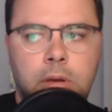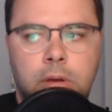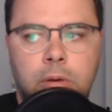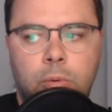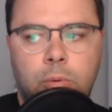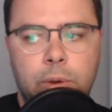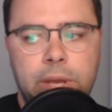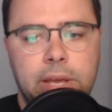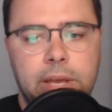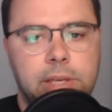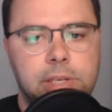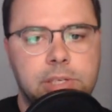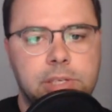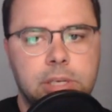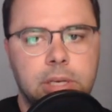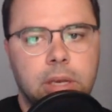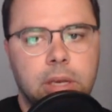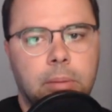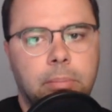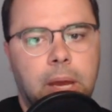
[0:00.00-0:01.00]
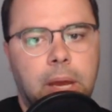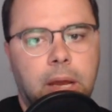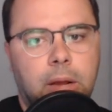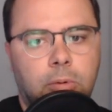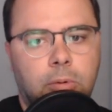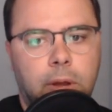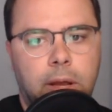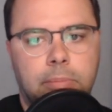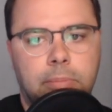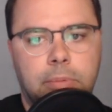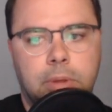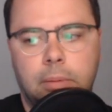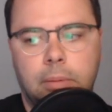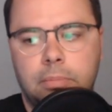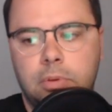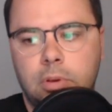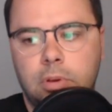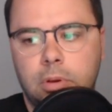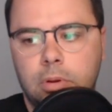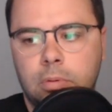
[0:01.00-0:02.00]
weeks to get back ramped up
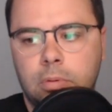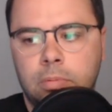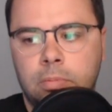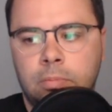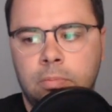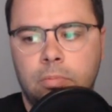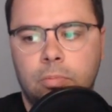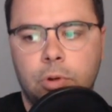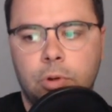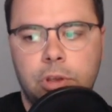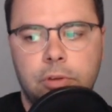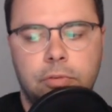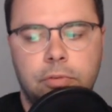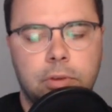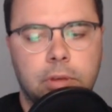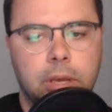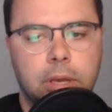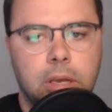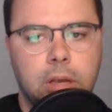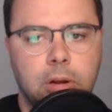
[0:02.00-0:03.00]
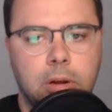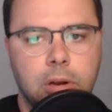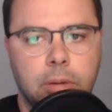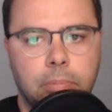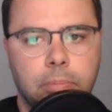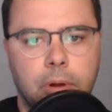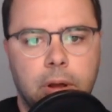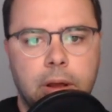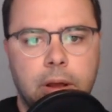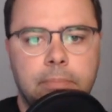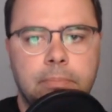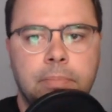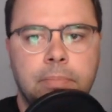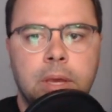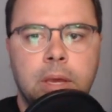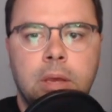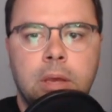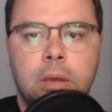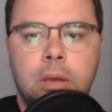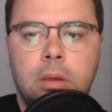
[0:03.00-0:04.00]
to where you feel like you're in your prime.
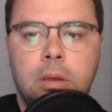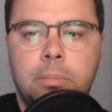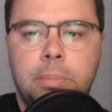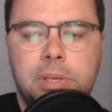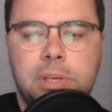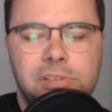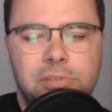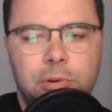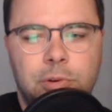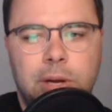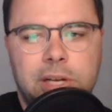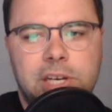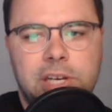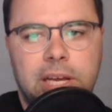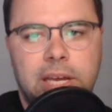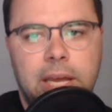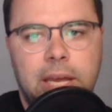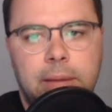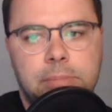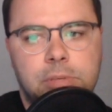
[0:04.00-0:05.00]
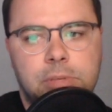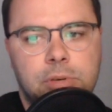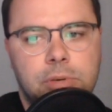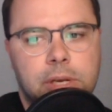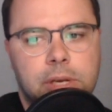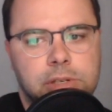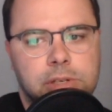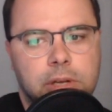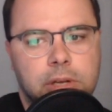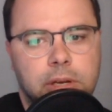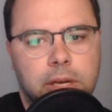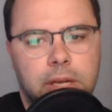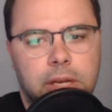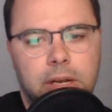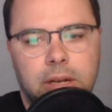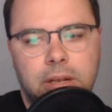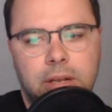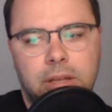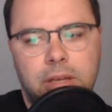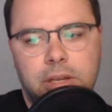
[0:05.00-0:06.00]
Because if you watch that game 2 yesterday
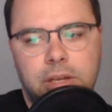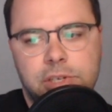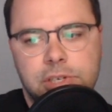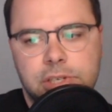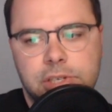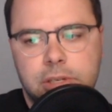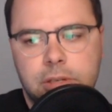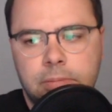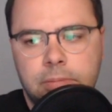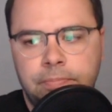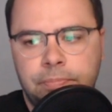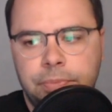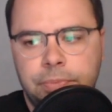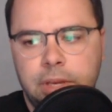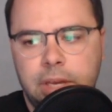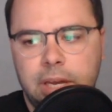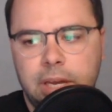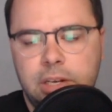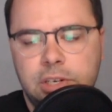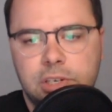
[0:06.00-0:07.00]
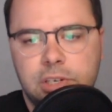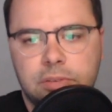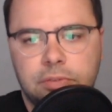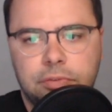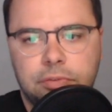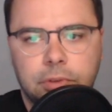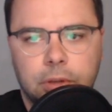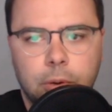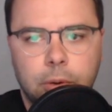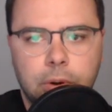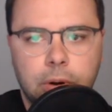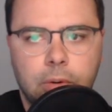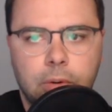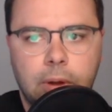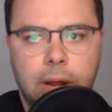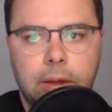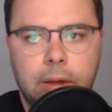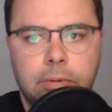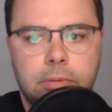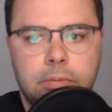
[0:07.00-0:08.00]
again, he just kind of just floated
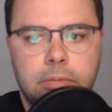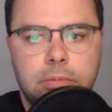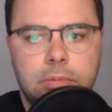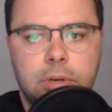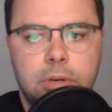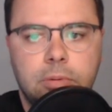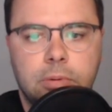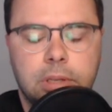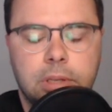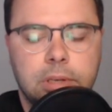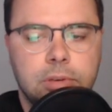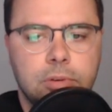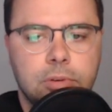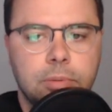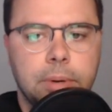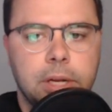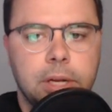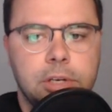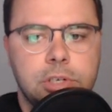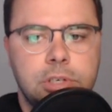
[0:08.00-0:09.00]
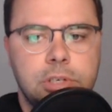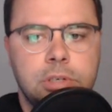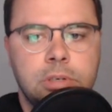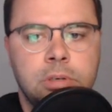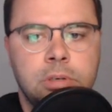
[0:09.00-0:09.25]
around, didn't really do much.